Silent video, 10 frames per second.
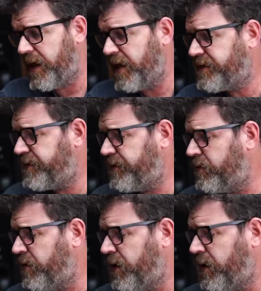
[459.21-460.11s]

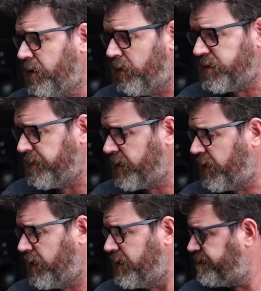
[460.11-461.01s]
X2,
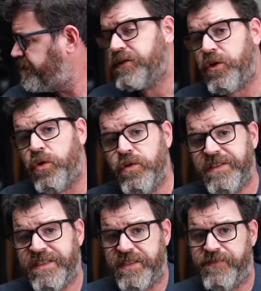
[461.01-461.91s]
whatchamacallit. So who
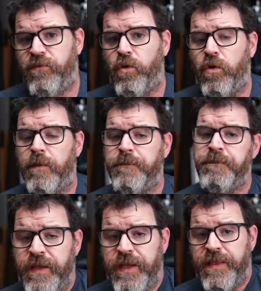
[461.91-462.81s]
is this for?
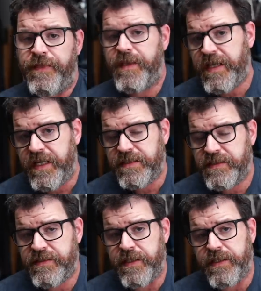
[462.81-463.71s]

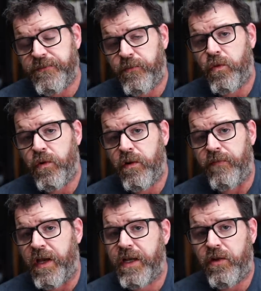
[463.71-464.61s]
This is for
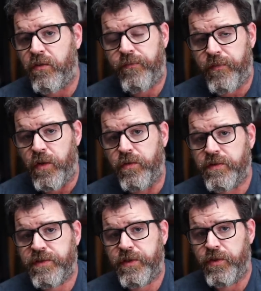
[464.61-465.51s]
vinyl
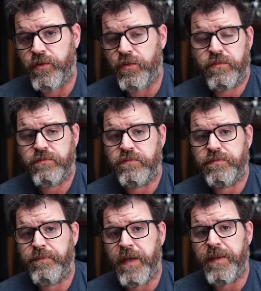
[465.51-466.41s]
folks who
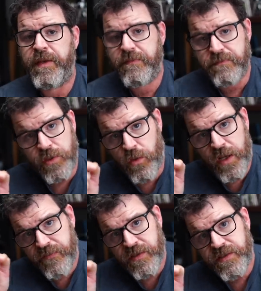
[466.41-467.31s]
maybe don't
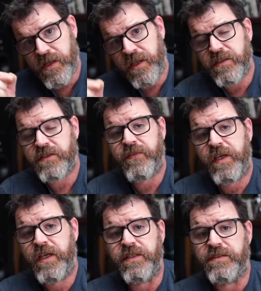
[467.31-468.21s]
have the steadiest of
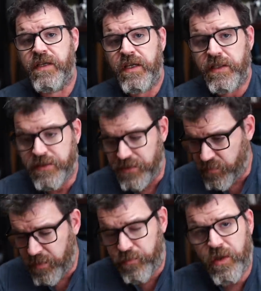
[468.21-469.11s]
hands. just
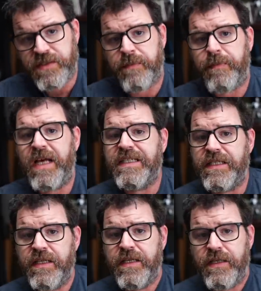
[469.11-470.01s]
want to press a
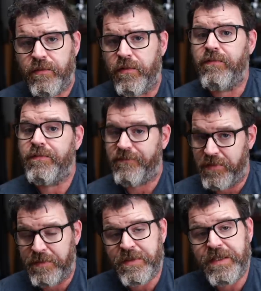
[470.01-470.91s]
button or
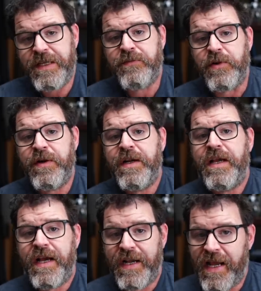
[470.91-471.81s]
flip a lever
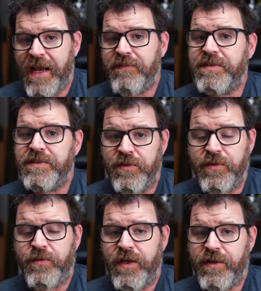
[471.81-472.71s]
and have it turn
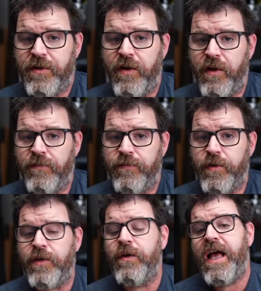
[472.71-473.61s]
the record on for
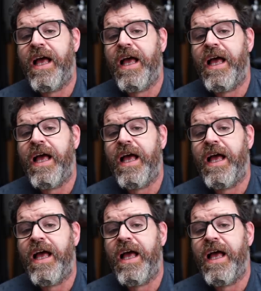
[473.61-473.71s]
you.